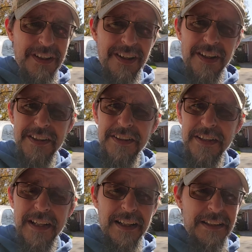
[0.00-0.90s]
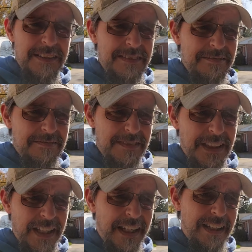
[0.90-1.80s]
on here and
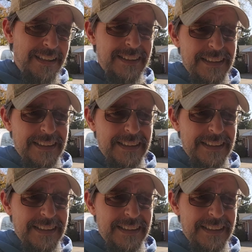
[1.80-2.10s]
say